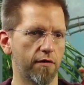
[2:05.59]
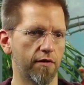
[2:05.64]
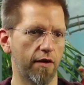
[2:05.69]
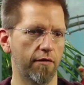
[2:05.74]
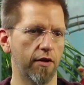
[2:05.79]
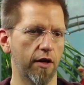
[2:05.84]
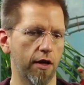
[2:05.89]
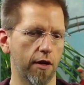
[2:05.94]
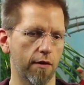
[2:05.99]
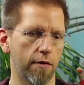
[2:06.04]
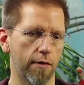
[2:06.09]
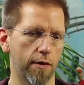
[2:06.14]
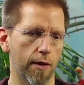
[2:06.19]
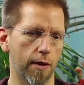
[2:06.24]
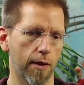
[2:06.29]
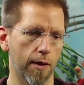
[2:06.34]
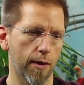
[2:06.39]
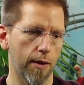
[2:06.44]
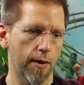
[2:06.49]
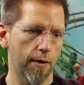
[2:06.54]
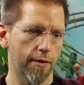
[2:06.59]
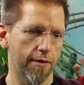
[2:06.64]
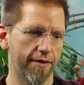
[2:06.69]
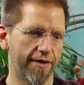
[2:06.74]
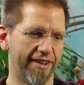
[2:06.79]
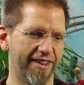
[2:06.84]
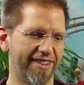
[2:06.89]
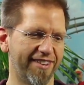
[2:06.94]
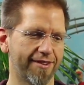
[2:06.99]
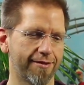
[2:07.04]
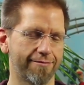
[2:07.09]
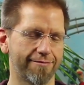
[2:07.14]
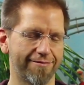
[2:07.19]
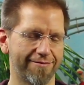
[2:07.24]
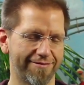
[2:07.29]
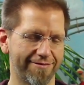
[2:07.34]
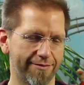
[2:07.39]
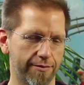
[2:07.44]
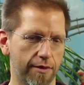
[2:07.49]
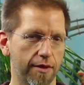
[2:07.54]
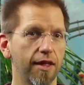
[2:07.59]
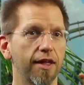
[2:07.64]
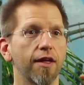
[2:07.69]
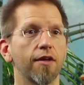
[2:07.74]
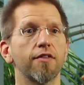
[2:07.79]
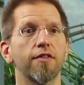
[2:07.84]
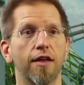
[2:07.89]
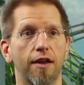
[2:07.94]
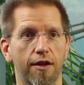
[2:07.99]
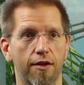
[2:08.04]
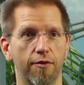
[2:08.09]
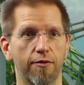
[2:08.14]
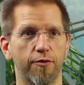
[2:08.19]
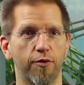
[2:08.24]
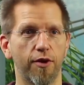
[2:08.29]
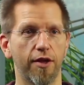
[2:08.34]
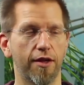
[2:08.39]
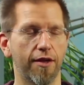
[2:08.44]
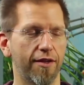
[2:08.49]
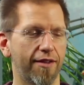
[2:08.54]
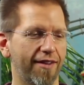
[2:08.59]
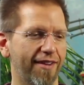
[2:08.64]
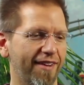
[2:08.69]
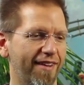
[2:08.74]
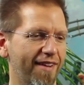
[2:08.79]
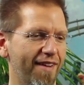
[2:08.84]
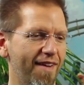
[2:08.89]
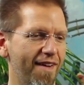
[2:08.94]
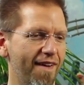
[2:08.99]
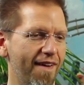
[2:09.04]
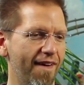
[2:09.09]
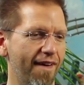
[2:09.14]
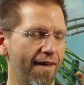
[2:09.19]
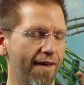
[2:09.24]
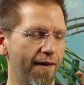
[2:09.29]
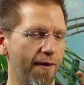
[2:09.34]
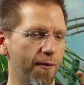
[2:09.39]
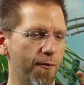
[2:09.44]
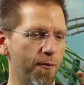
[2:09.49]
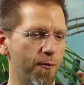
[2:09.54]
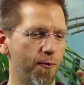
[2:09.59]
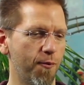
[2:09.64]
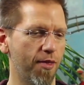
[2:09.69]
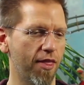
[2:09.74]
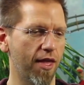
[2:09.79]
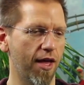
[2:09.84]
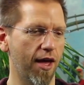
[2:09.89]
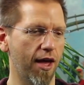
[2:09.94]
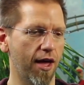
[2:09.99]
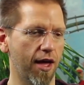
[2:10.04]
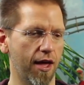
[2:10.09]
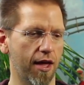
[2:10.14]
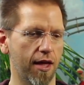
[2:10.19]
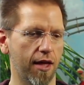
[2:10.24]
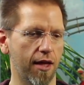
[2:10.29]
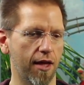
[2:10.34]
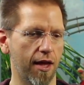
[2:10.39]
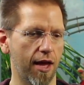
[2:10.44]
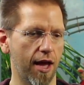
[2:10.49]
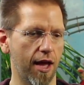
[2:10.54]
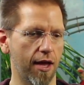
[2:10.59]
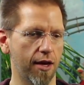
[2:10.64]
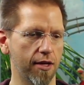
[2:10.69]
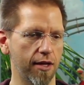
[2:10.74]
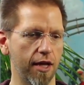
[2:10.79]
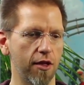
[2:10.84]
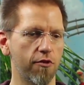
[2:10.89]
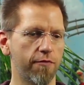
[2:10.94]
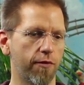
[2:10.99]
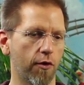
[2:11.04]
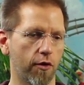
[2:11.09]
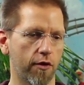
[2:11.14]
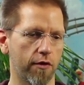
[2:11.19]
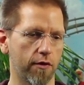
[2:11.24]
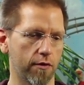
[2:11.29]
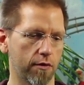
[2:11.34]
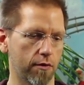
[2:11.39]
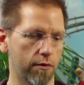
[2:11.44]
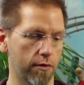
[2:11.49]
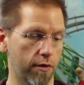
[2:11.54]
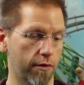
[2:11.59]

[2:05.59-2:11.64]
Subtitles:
of loveliness. It gets technical for you. And each voxel,